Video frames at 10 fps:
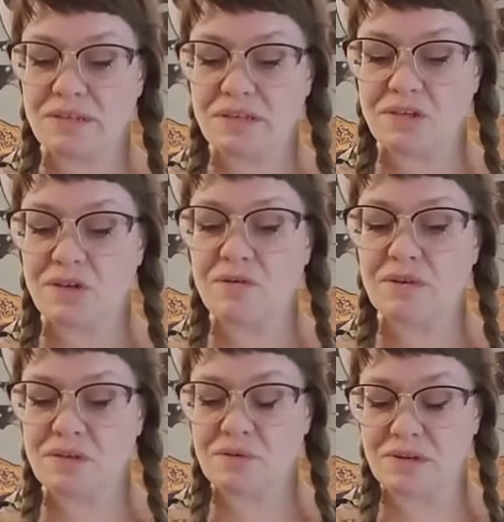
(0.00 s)
to your
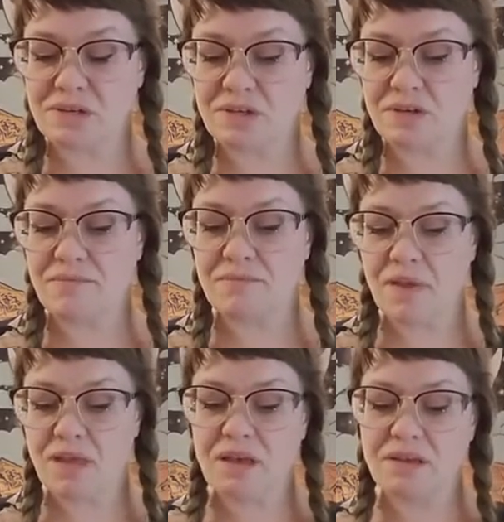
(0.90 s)
intuition,
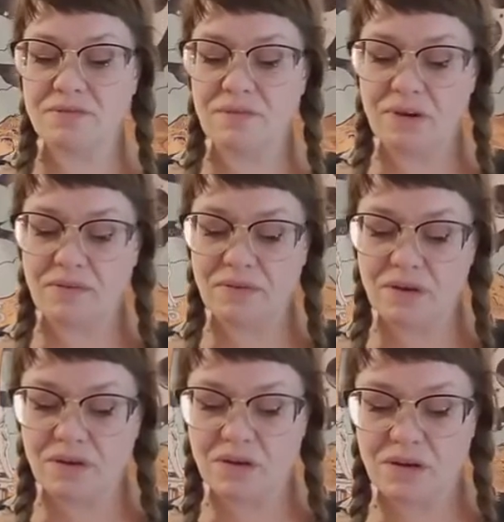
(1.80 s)
and that's very, very good.